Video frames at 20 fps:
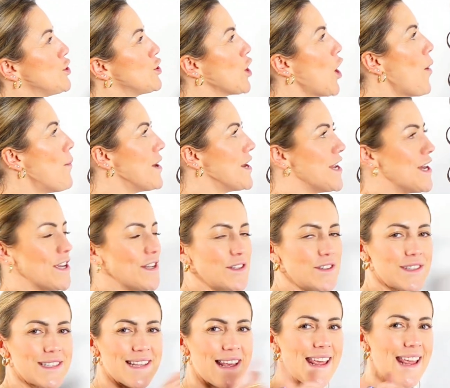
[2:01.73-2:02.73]

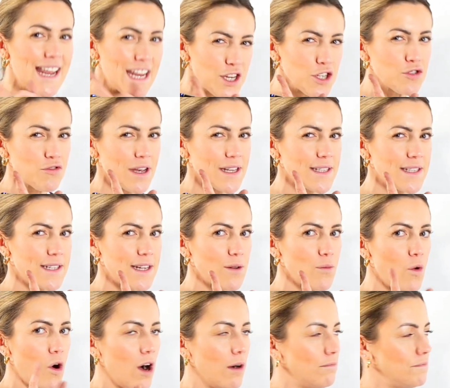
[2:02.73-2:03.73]
Dominant,
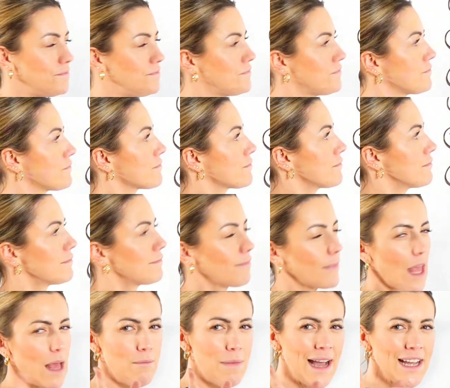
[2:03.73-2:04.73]
interesting one.
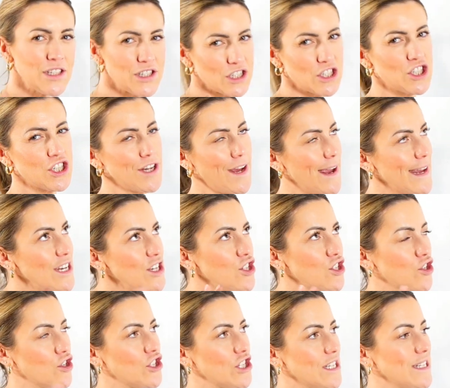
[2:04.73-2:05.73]
I might just
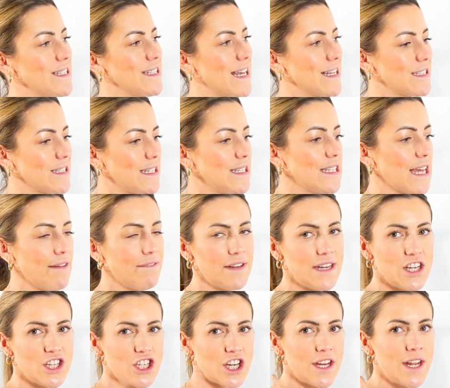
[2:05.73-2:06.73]
change your GCSE
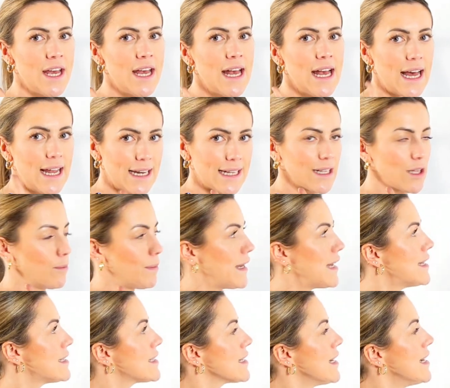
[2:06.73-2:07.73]
definition a little
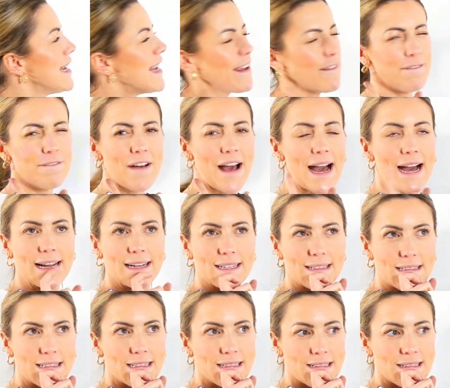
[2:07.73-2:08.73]
bit. In
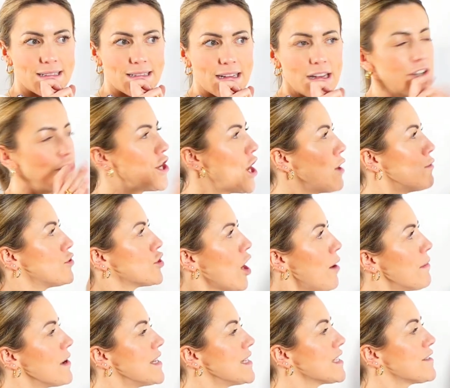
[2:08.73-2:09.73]
fact, no,
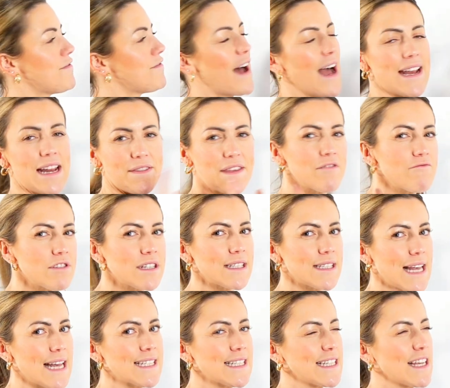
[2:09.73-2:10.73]
dominant's fine. I think
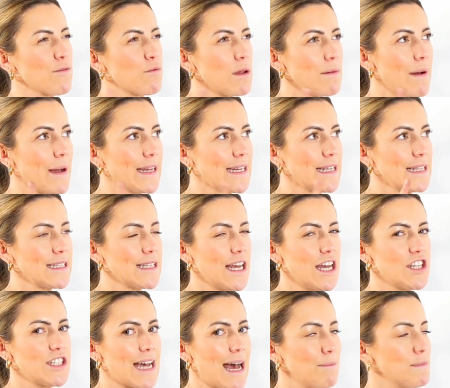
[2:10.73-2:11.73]
recessive we might need to
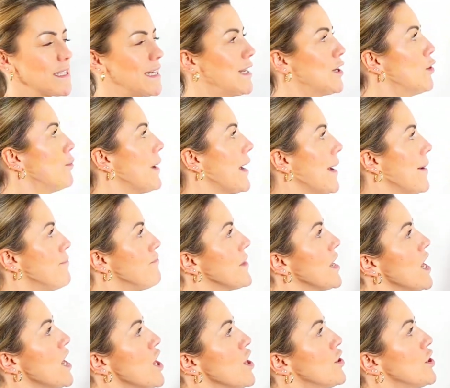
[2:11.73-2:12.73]
adapt a little bit.
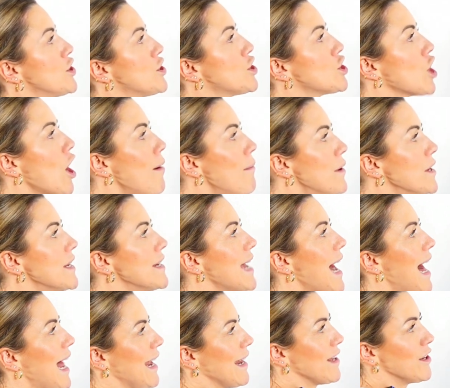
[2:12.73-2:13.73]
The dominant
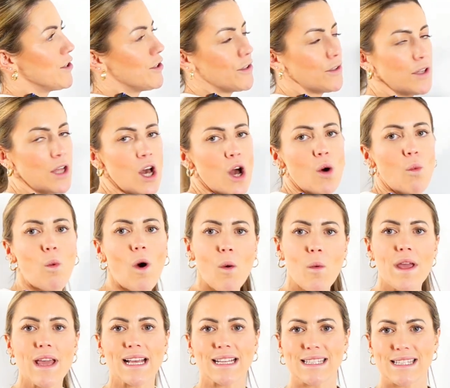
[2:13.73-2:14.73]
allele, what
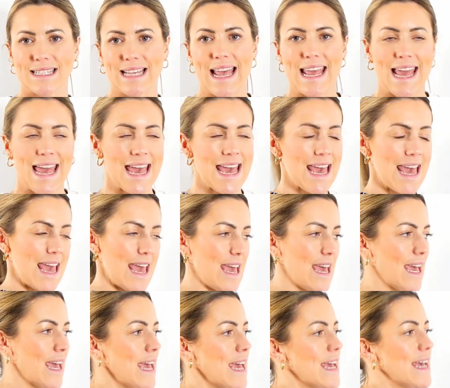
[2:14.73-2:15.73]
we can say
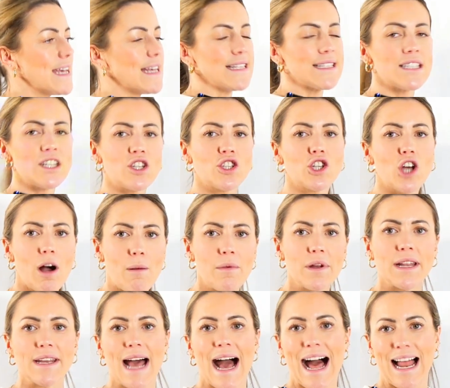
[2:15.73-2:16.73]
here is the
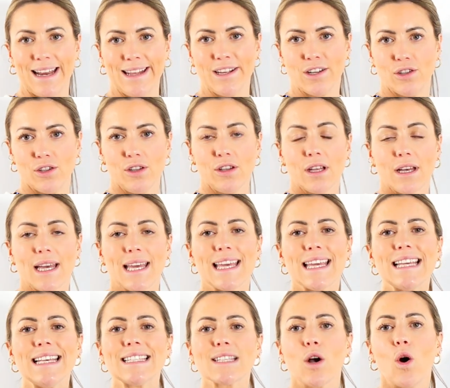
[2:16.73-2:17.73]
dominant allele
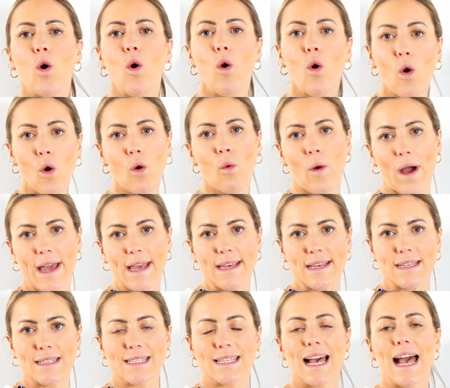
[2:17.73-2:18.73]
is
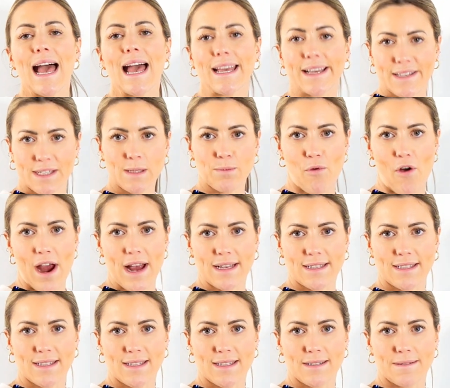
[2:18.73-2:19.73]
always
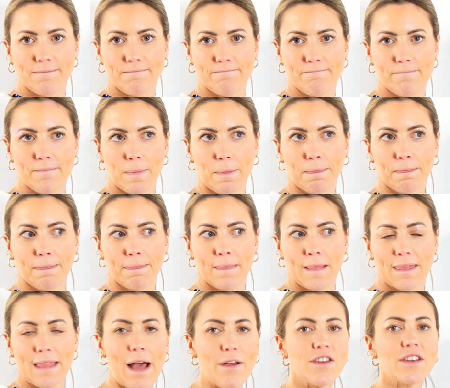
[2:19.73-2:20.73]
expressed.
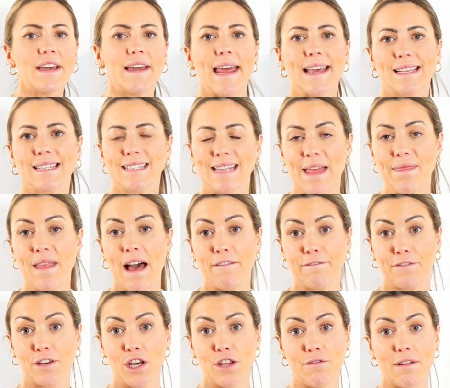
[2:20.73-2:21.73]
Now, you can extend
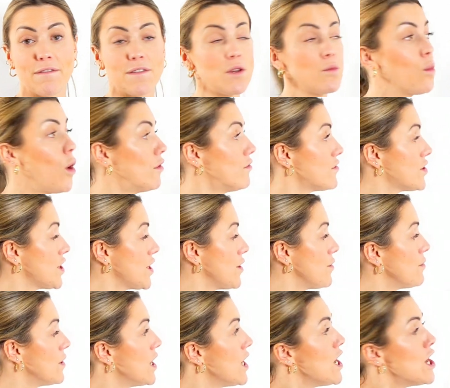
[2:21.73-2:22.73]
that further if you want to.